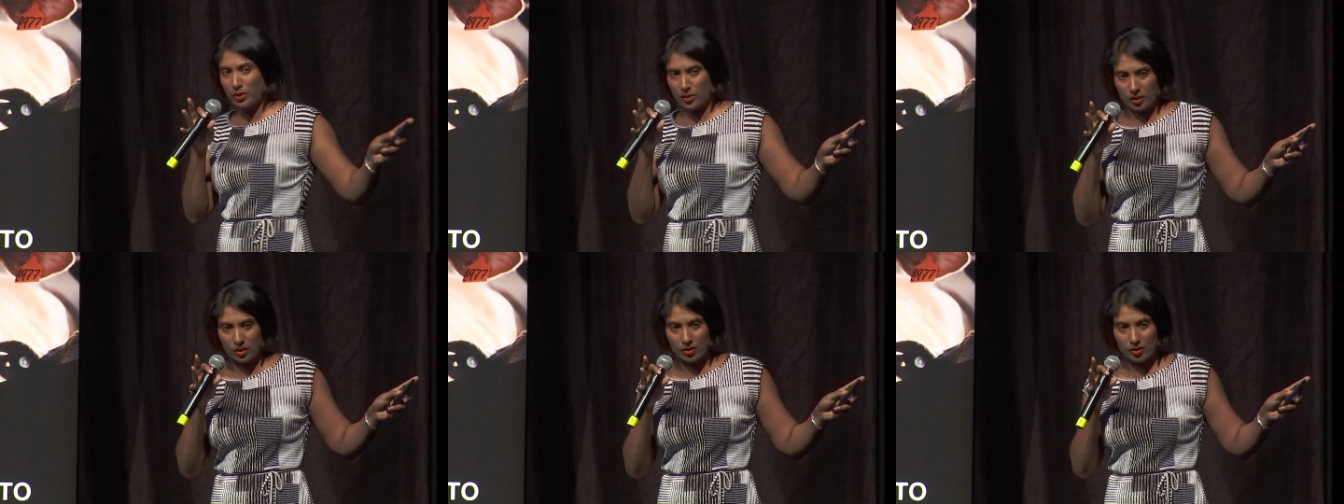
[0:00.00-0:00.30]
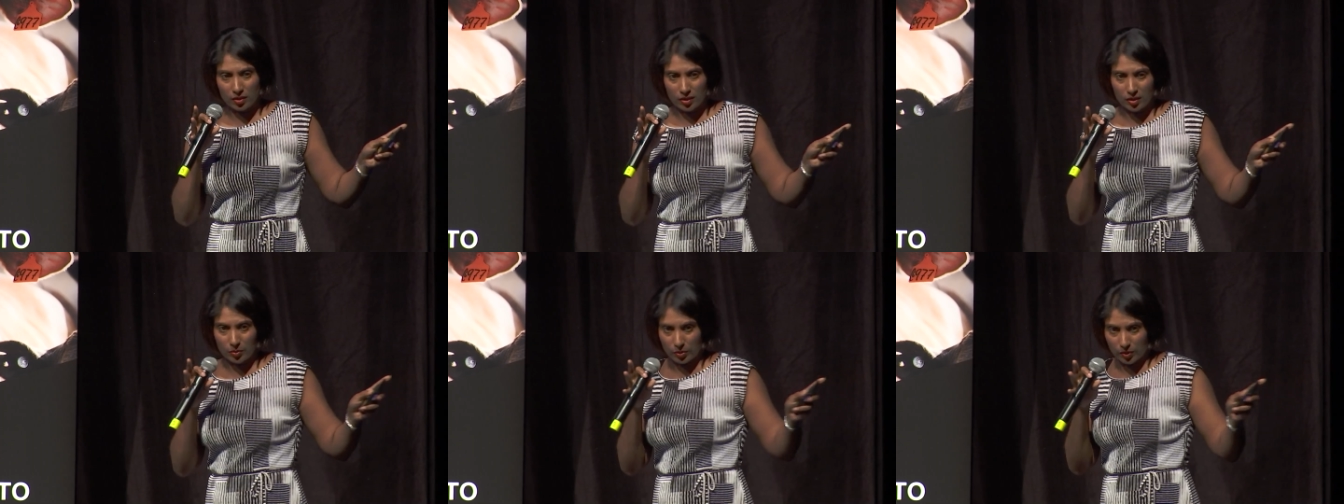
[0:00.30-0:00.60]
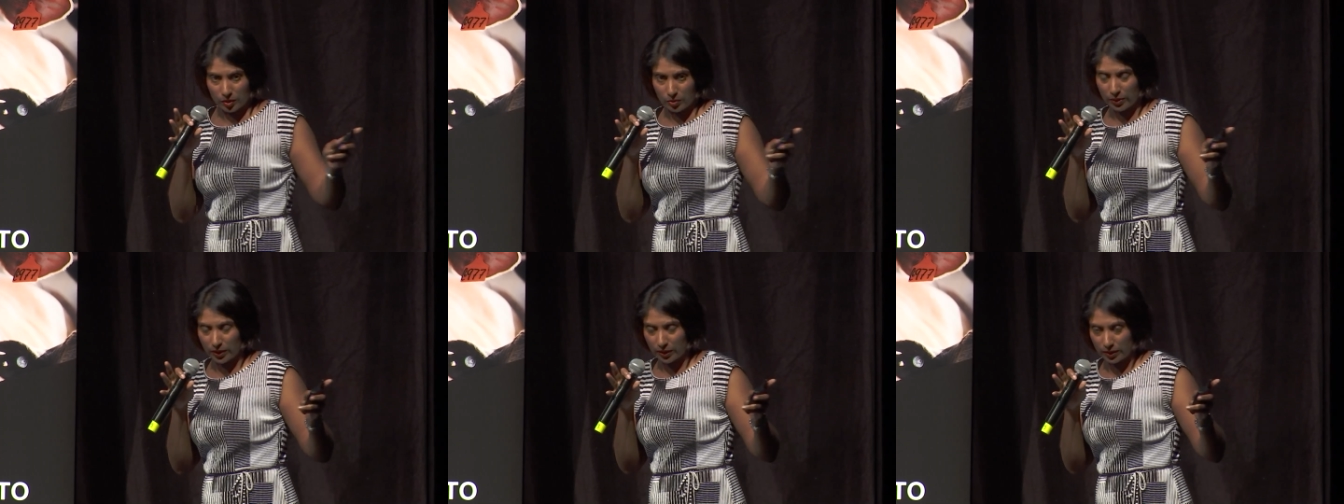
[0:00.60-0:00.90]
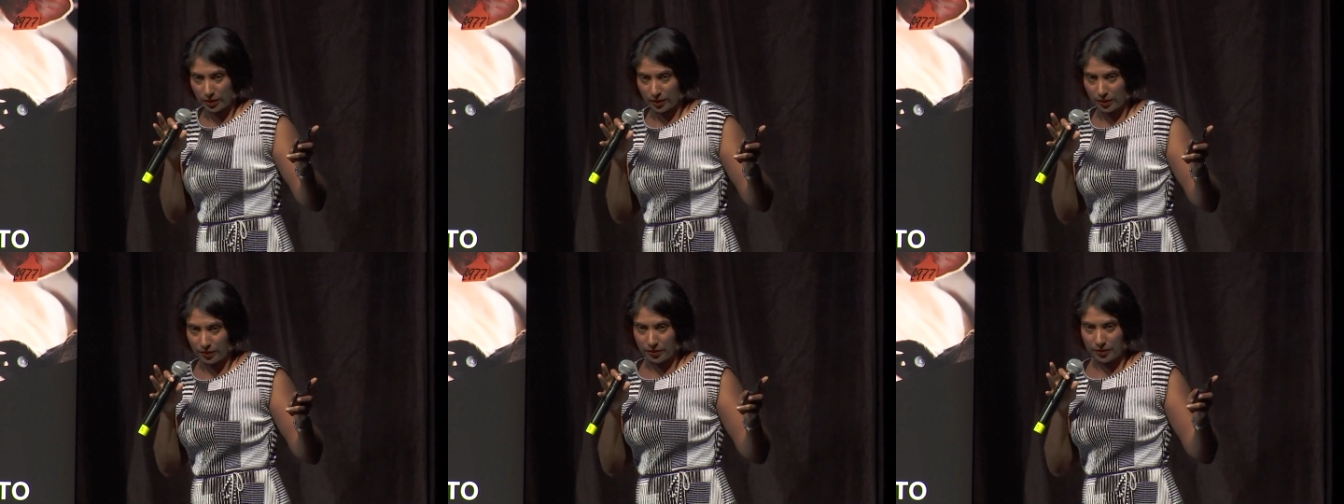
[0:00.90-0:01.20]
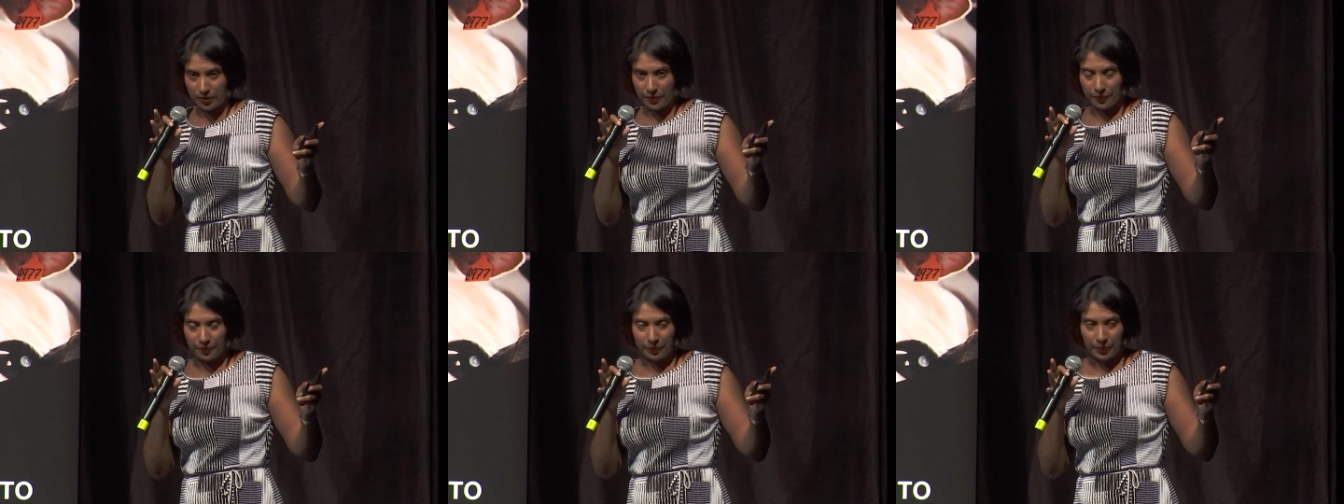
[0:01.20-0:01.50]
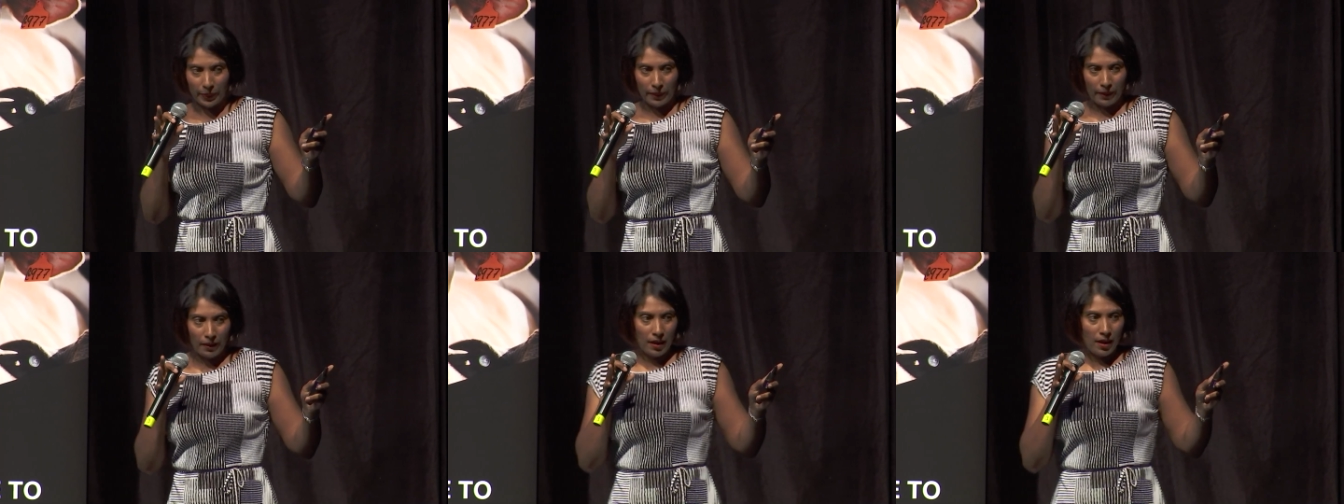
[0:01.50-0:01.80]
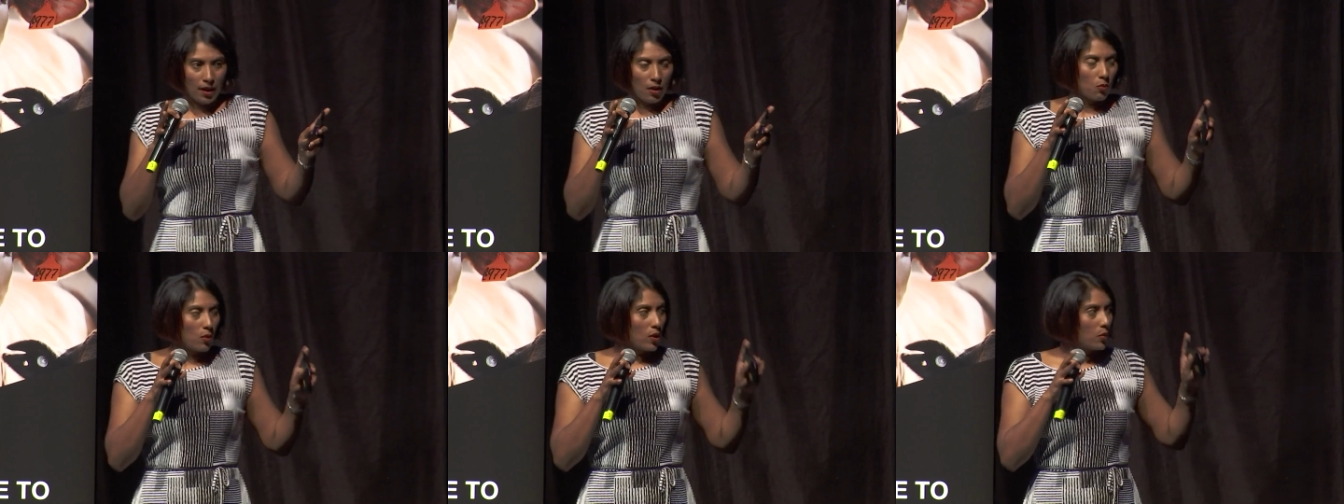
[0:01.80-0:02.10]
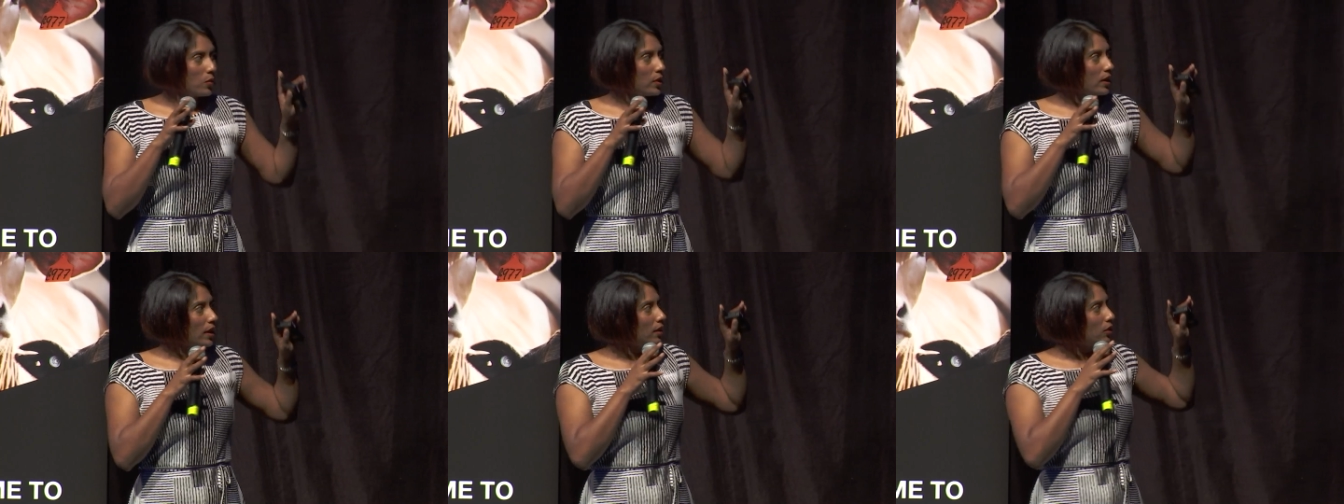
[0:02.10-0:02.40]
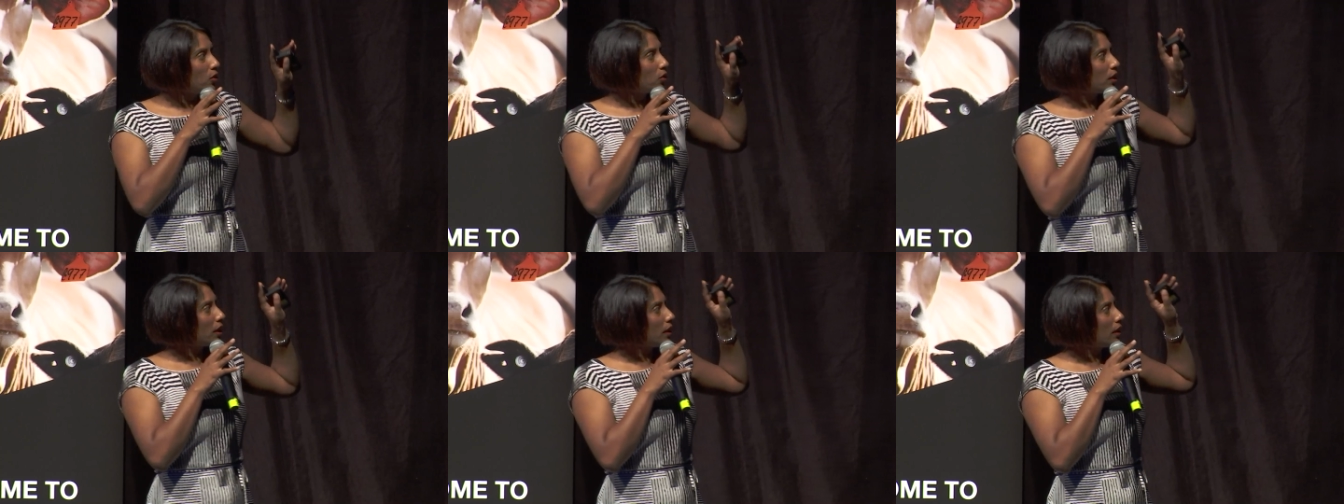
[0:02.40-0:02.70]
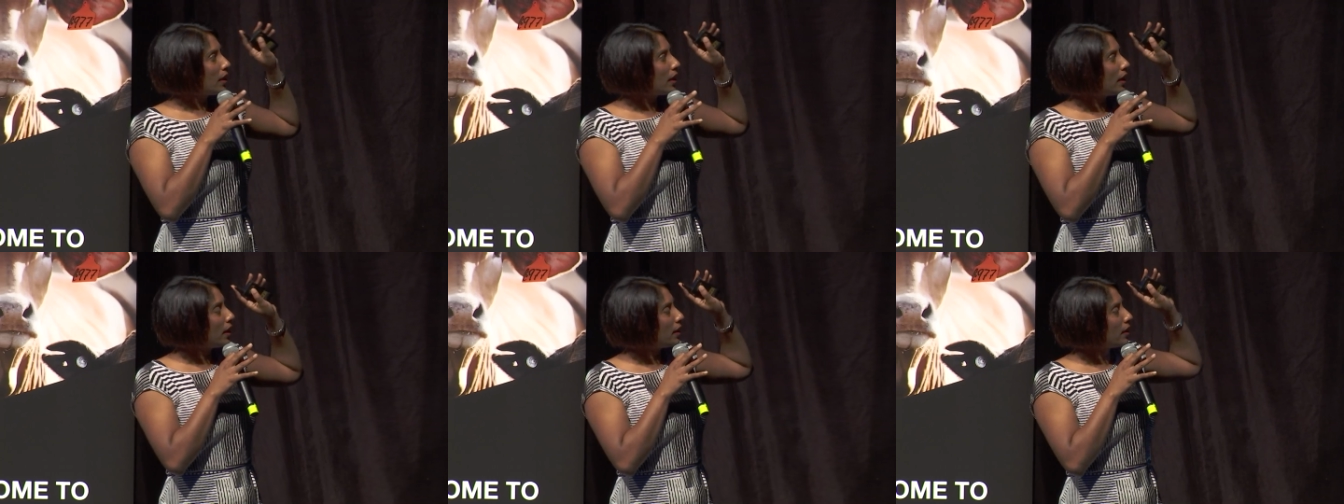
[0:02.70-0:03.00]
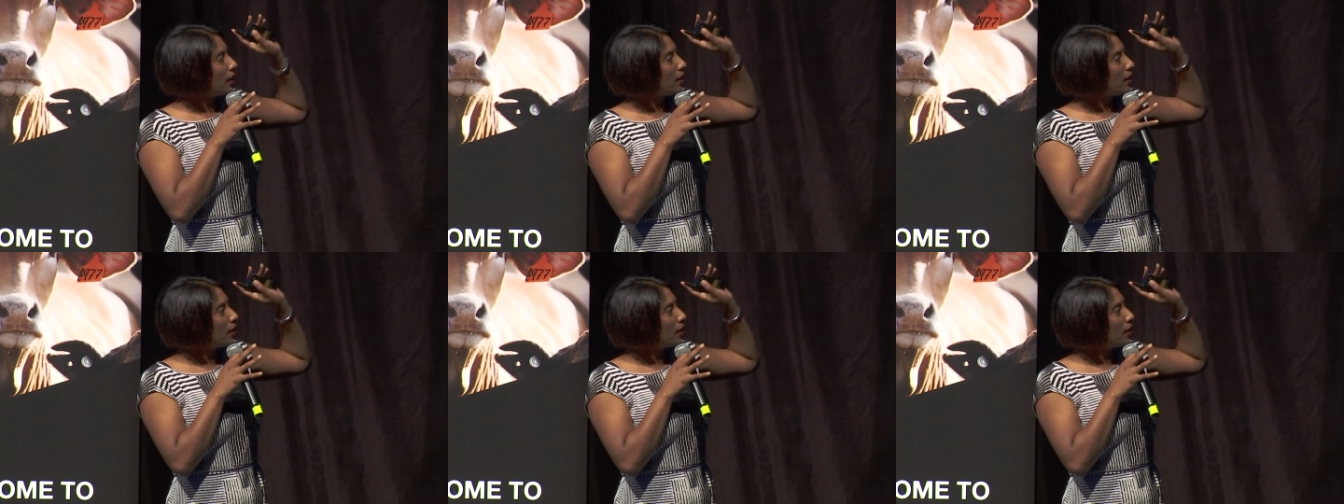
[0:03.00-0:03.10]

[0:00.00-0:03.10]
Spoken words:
things into perspective. When we are looking at,